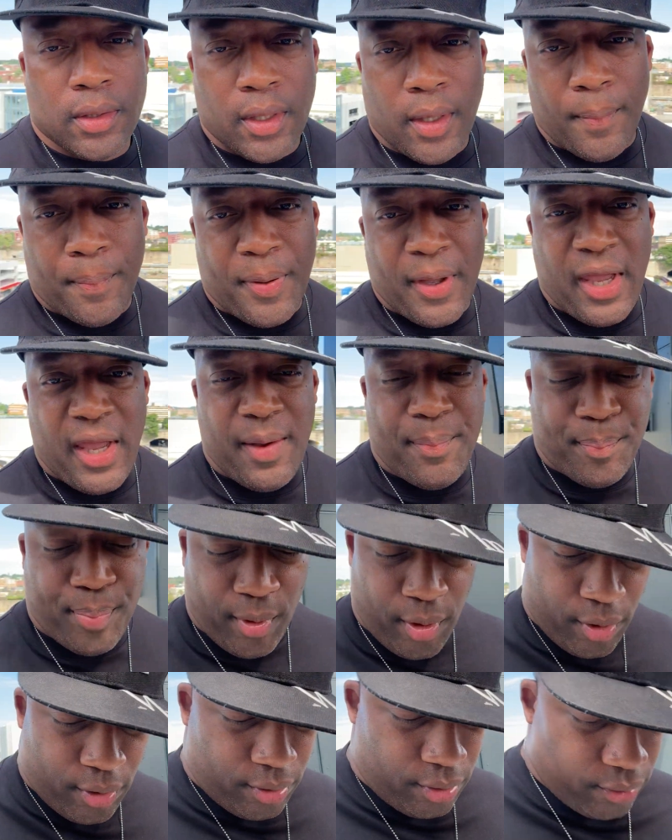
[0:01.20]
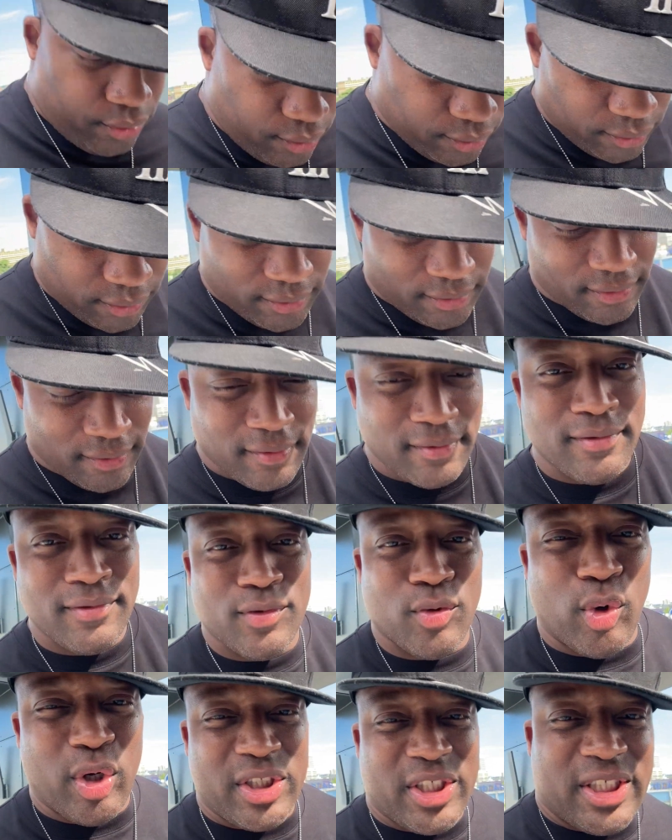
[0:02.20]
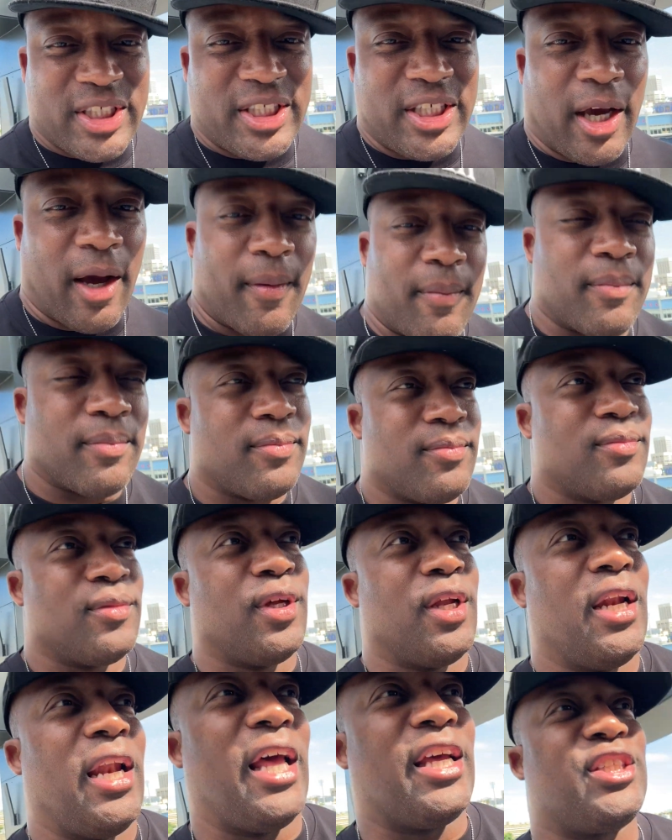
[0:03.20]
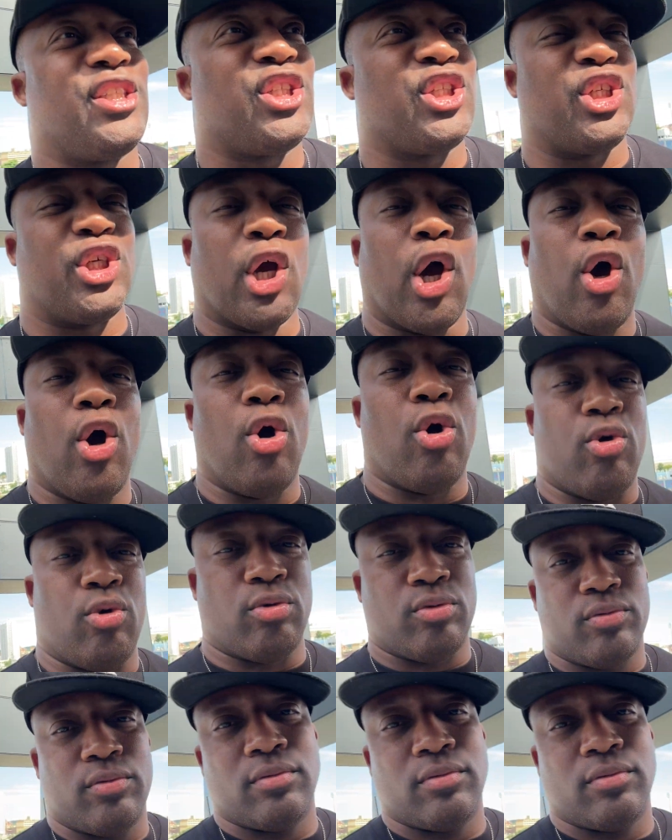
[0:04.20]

The people, what's up? Let's go.